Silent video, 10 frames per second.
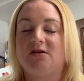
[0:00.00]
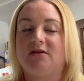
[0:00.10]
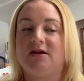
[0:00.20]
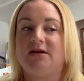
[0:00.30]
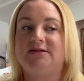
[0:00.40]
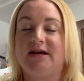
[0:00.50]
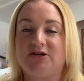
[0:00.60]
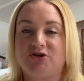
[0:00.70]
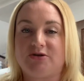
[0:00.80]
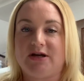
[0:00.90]
The
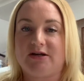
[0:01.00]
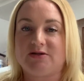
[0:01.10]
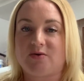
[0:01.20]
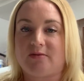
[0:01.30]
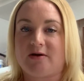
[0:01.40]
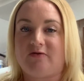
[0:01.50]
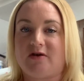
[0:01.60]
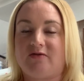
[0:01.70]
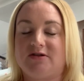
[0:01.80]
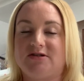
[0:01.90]
tangerine is one of my
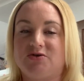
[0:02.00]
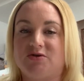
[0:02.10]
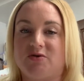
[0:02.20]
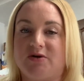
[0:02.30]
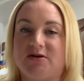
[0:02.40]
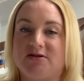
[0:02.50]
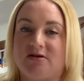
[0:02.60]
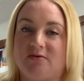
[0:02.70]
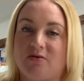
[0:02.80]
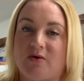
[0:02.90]
favorite citrus oils,
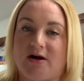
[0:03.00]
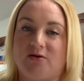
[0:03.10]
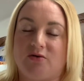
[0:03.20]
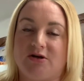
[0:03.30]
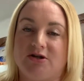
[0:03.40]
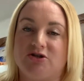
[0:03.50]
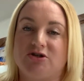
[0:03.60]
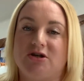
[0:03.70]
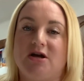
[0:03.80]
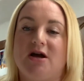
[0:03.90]
along with wild orange.